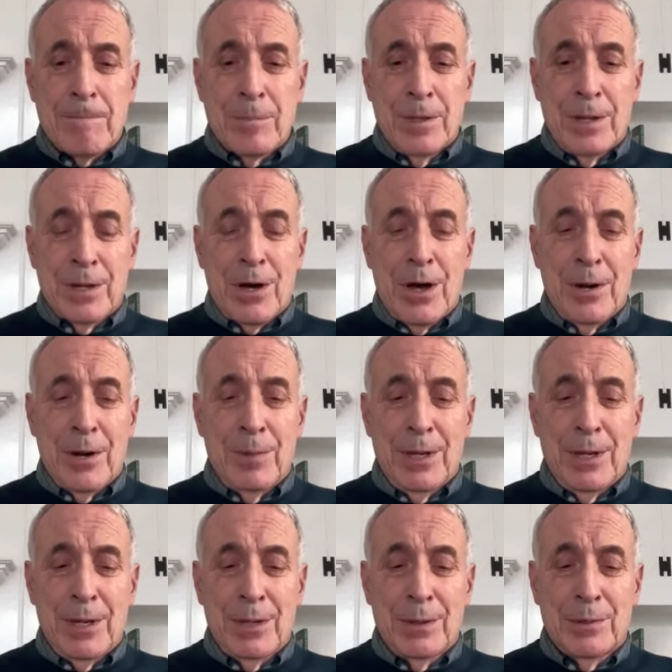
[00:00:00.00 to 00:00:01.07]
the
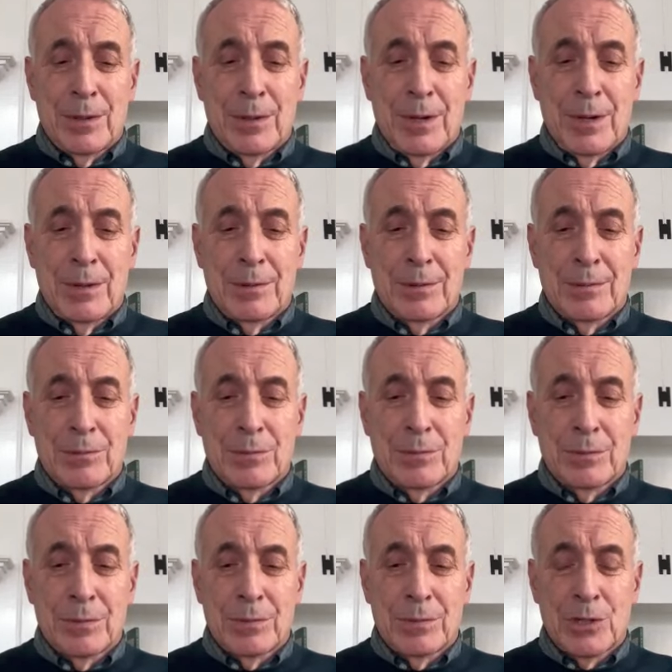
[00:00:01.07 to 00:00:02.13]
economy, uh,
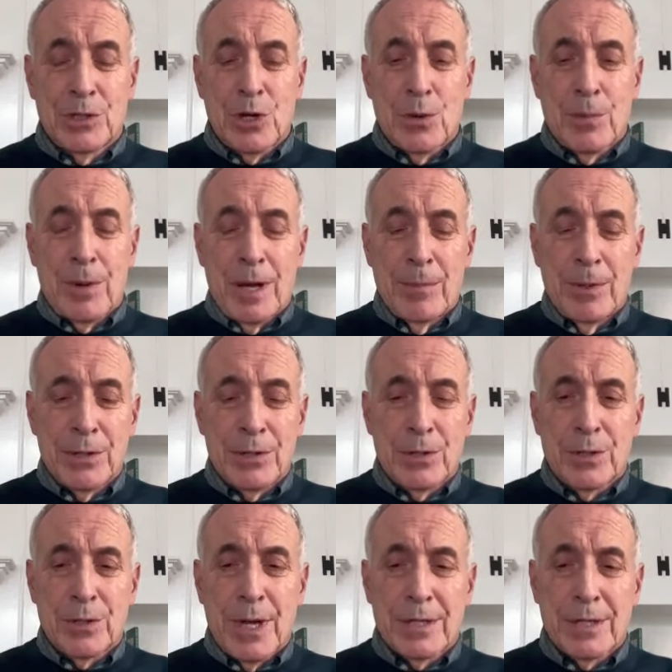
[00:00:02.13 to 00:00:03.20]
the general public
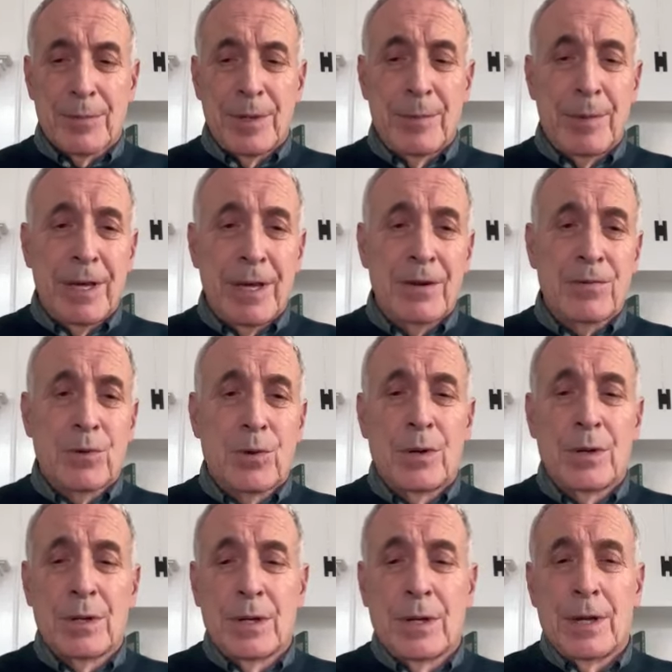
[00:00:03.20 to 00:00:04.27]
took that to be
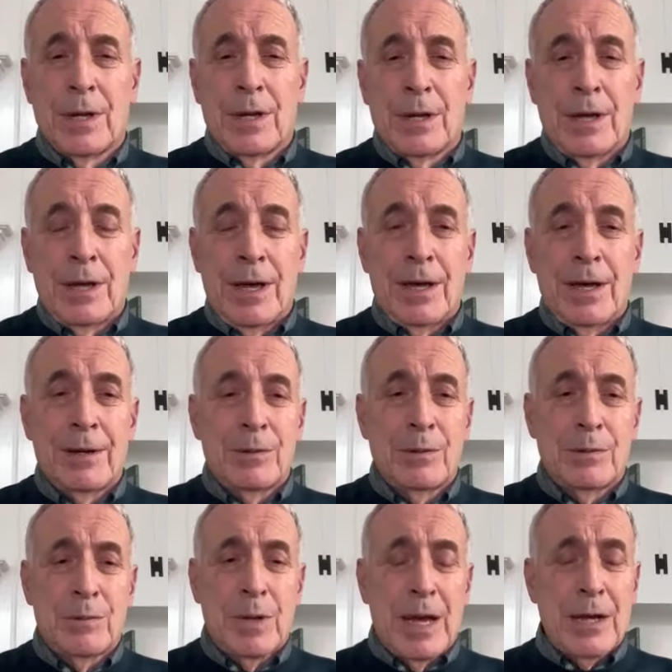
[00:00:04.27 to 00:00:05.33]
meaningful,
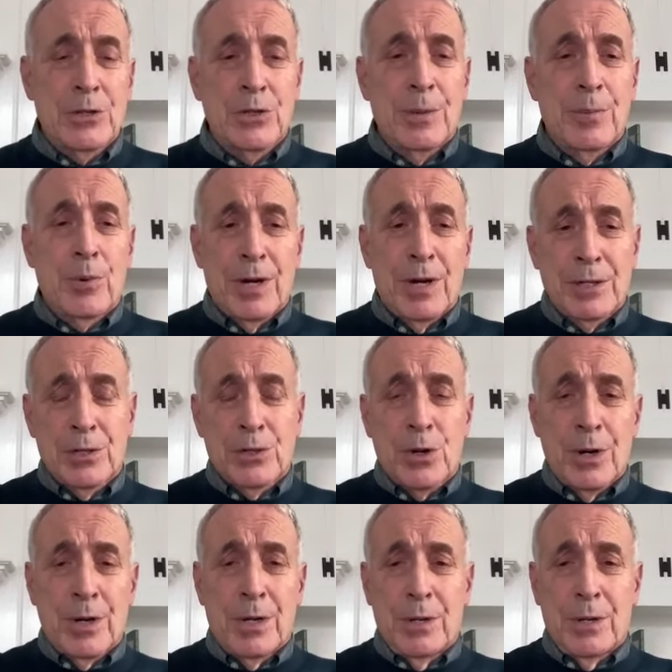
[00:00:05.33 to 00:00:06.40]
and actually prices
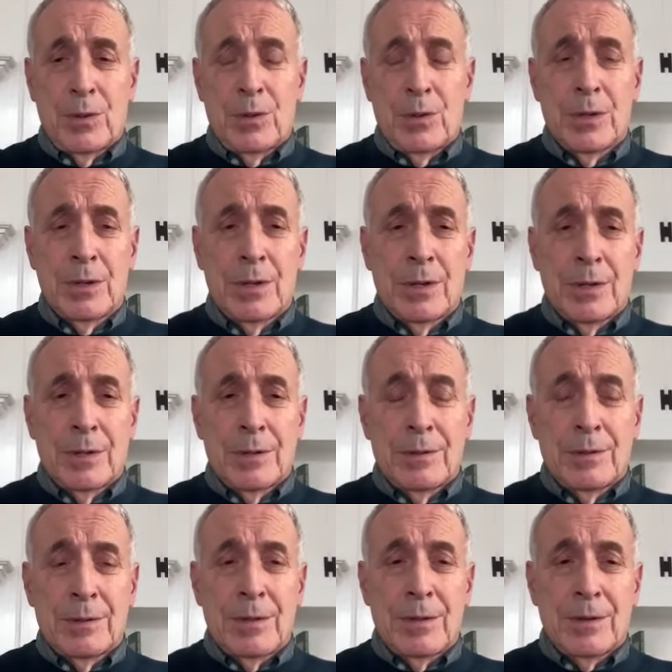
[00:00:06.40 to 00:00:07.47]
started to,
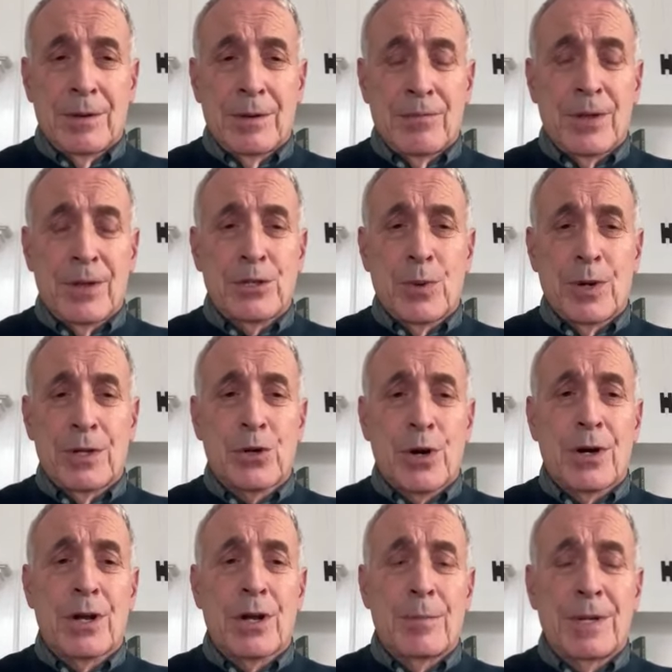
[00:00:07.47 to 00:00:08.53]
the inflation rate
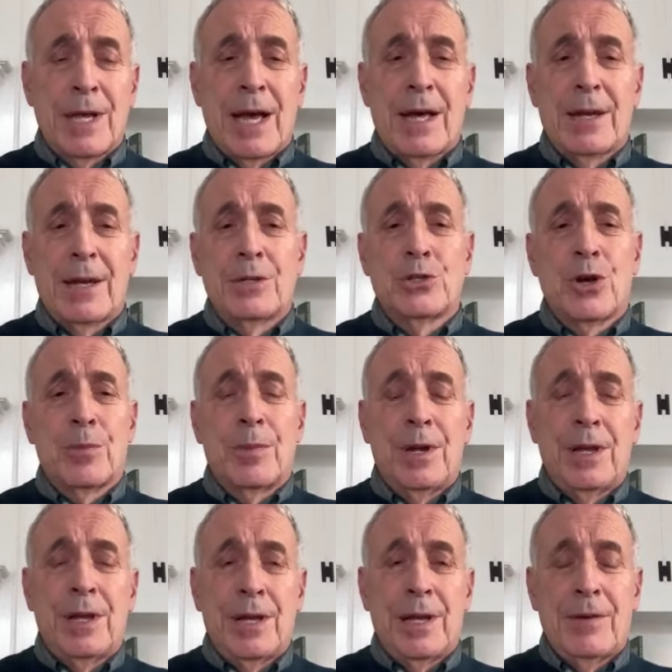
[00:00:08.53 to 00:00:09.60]
started to come down in
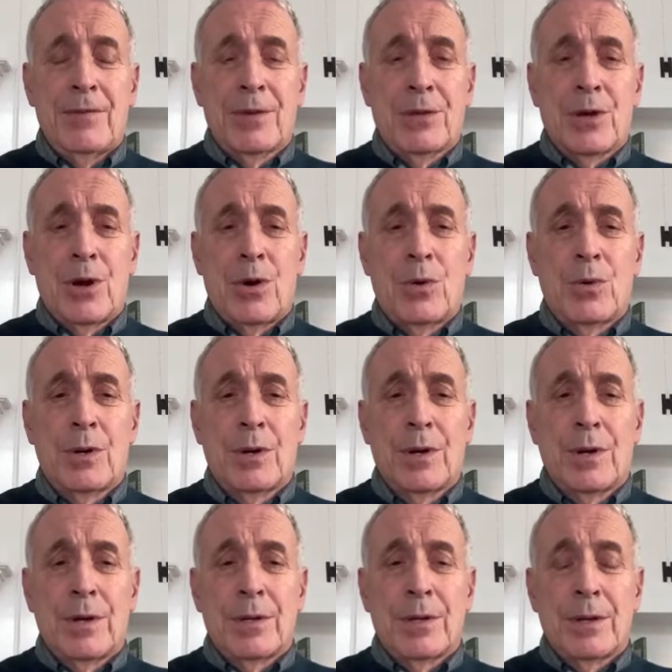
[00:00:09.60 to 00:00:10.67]
Germany, even though
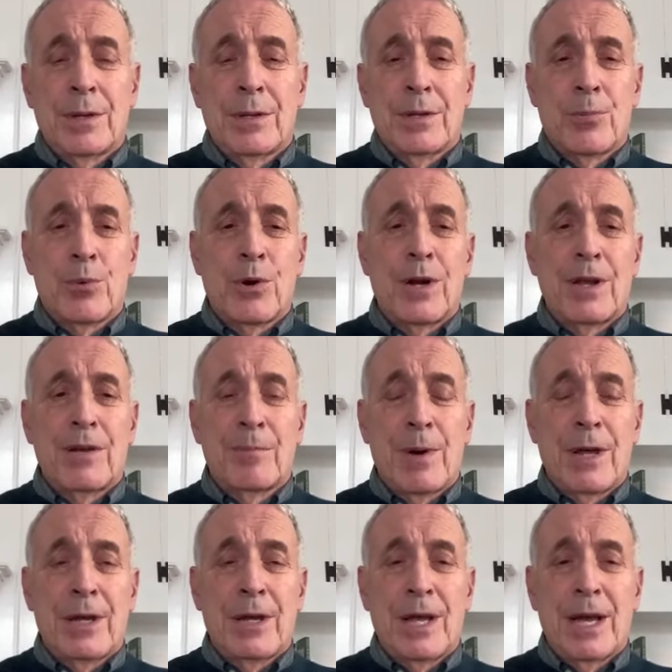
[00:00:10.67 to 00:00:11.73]
the printing of
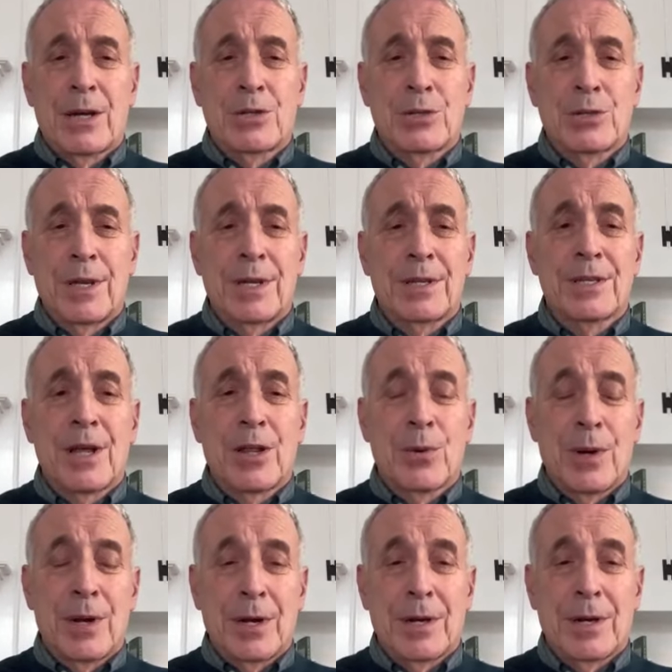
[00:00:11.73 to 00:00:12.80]
money actually
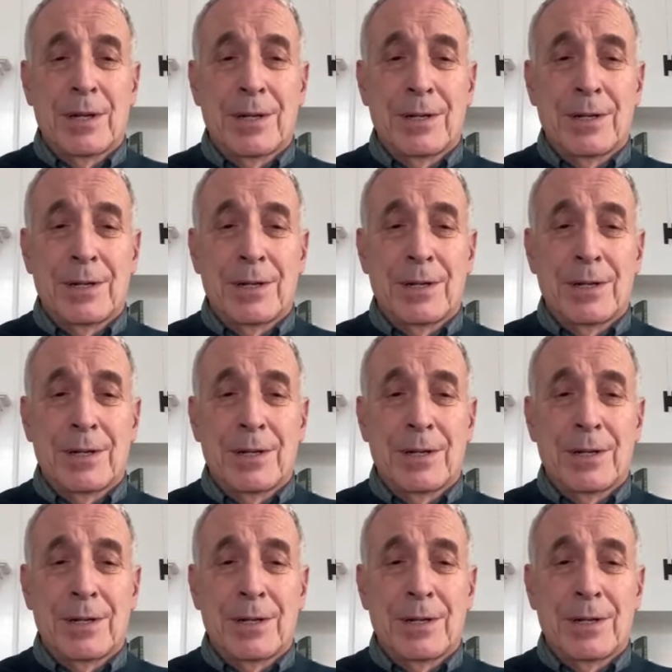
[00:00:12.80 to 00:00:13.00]
accelerated.